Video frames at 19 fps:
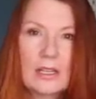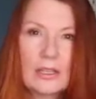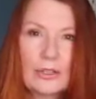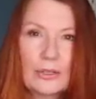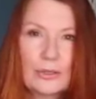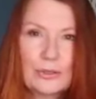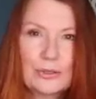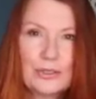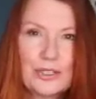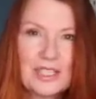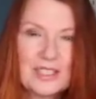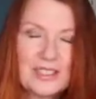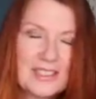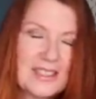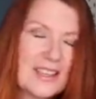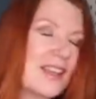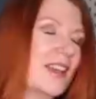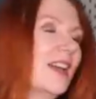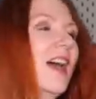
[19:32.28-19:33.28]

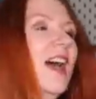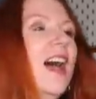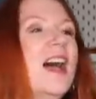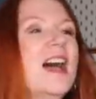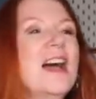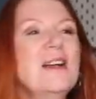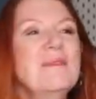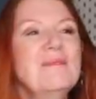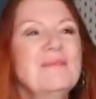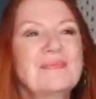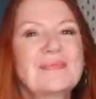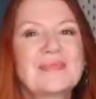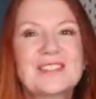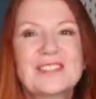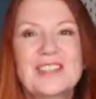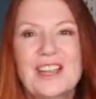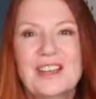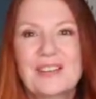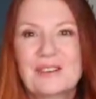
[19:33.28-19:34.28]
gorgeous.
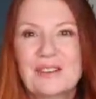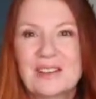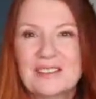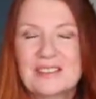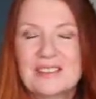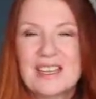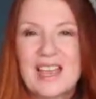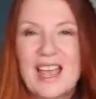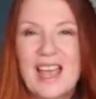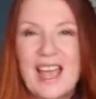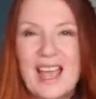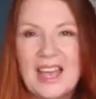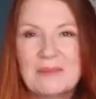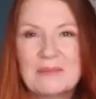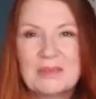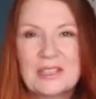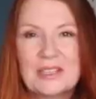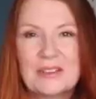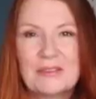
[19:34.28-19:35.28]
So it's an
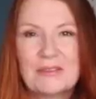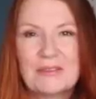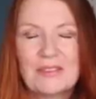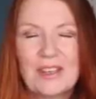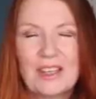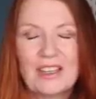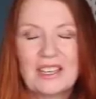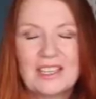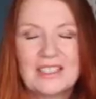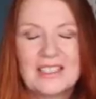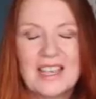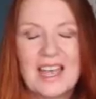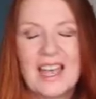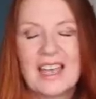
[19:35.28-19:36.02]
absolute find,